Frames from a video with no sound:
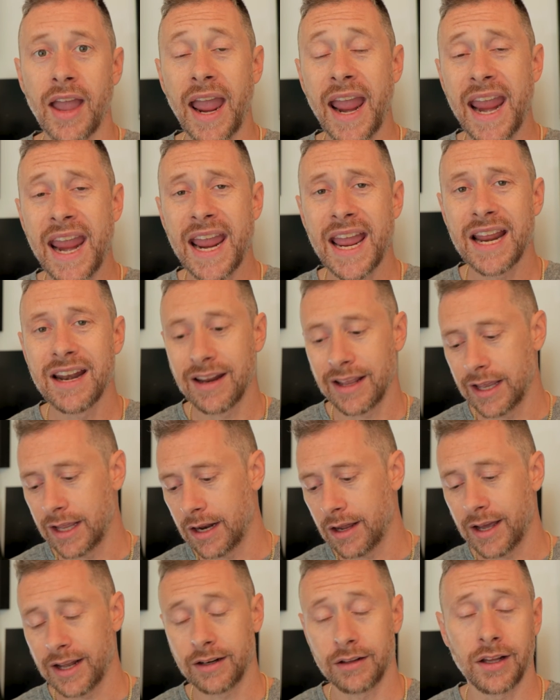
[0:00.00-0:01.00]
and it
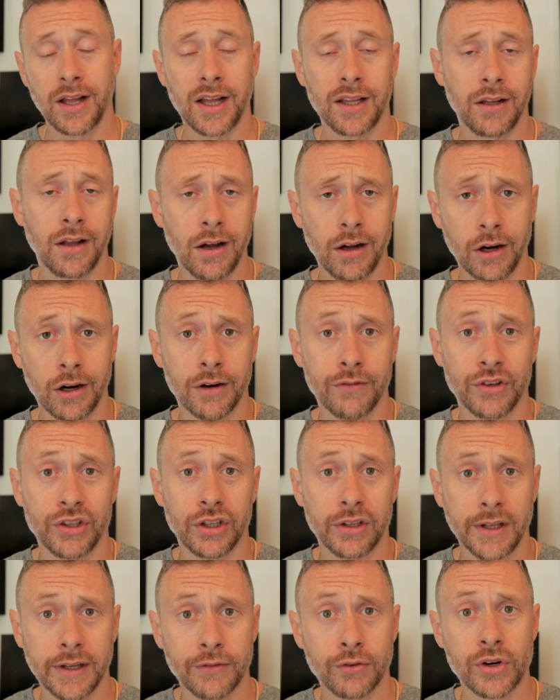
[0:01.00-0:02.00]
had a lot longer of a
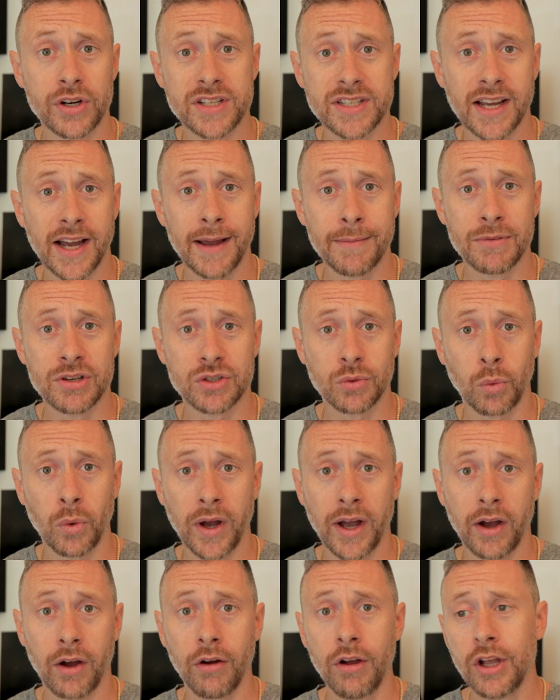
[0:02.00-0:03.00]
delivery time as
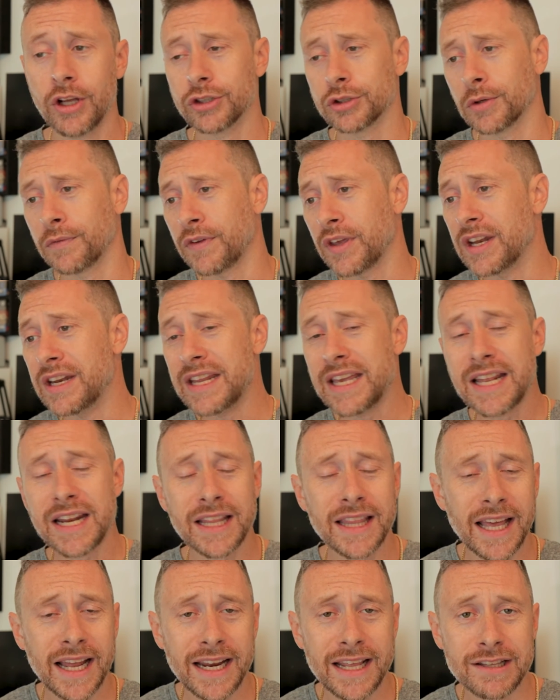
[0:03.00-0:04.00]
well. So if you
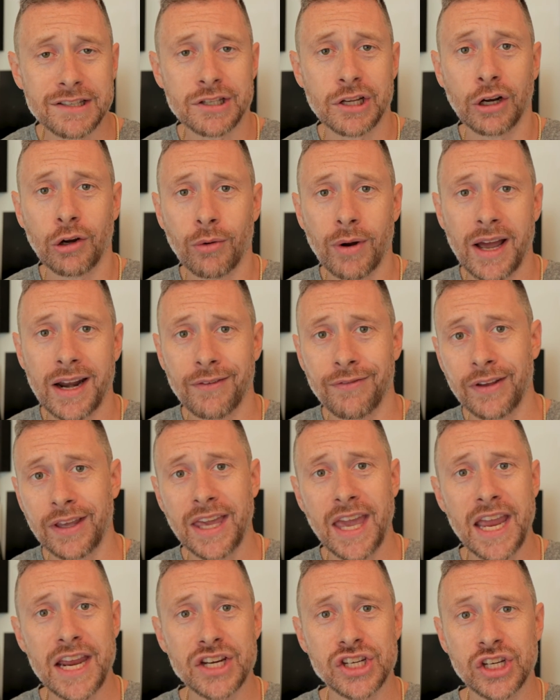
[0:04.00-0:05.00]
needed that instant
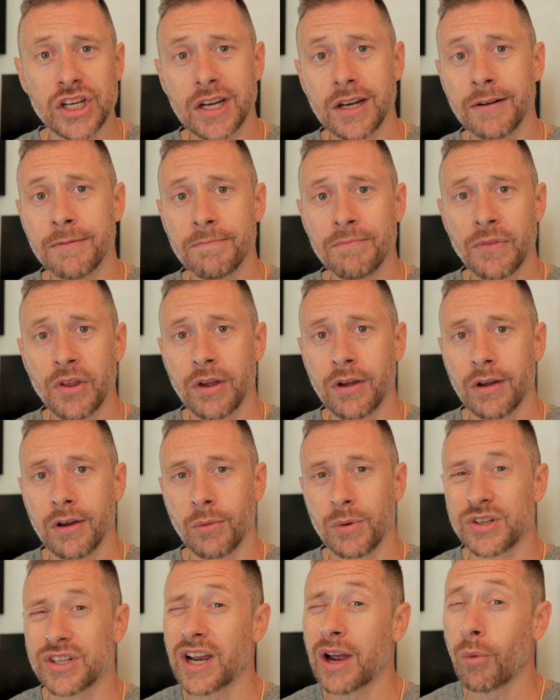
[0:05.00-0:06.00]
gratification,
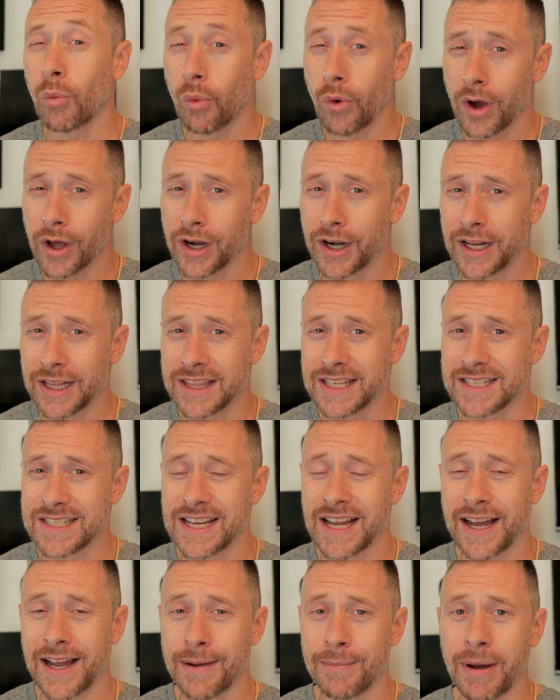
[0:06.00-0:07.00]
which I wanted at the
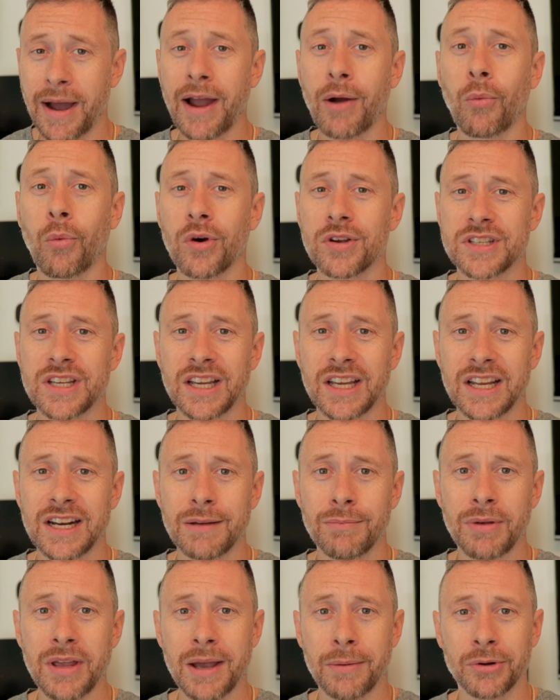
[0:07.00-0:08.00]
time, I wasn't
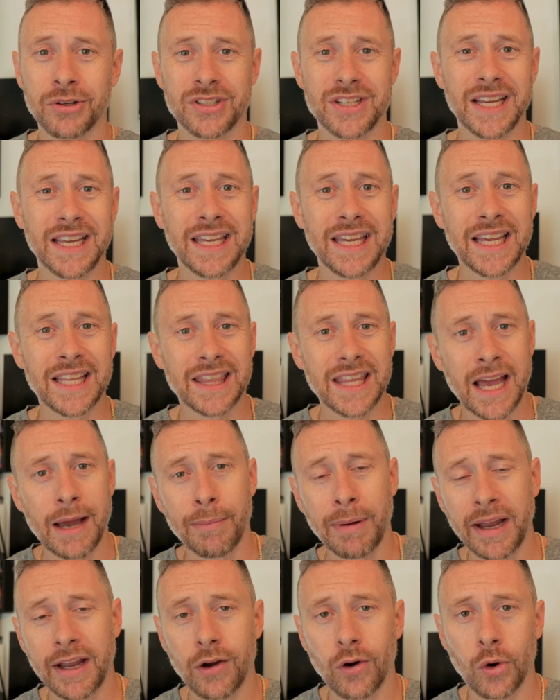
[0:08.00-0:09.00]
gonna be able to get
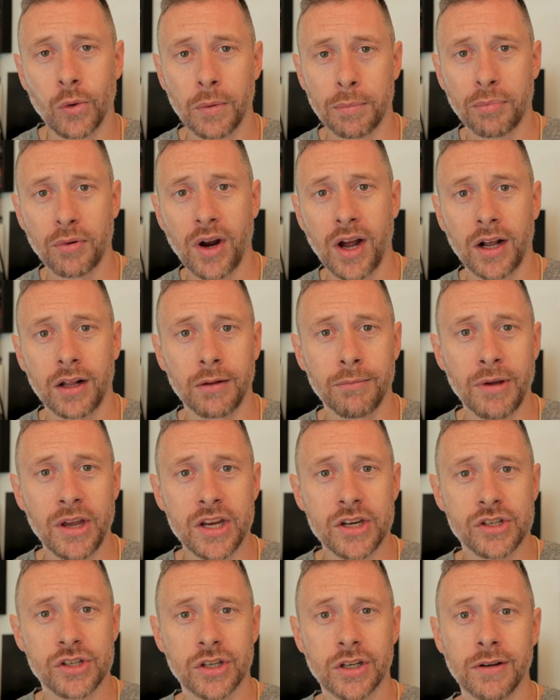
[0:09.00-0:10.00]
that by going with
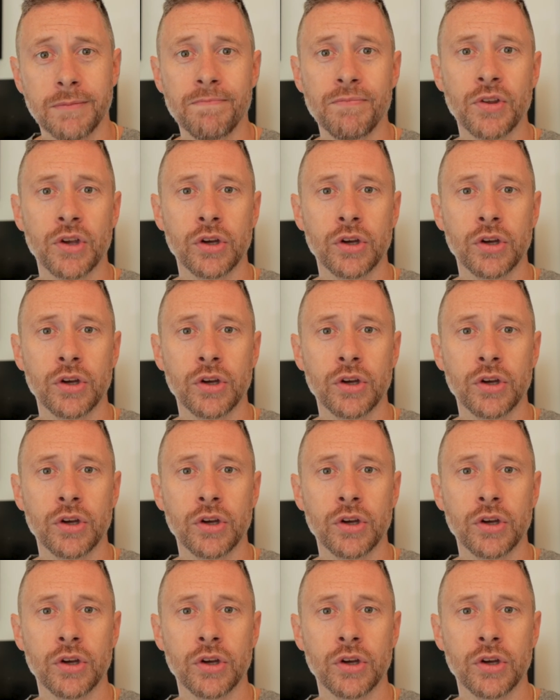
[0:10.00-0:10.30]
Proclamation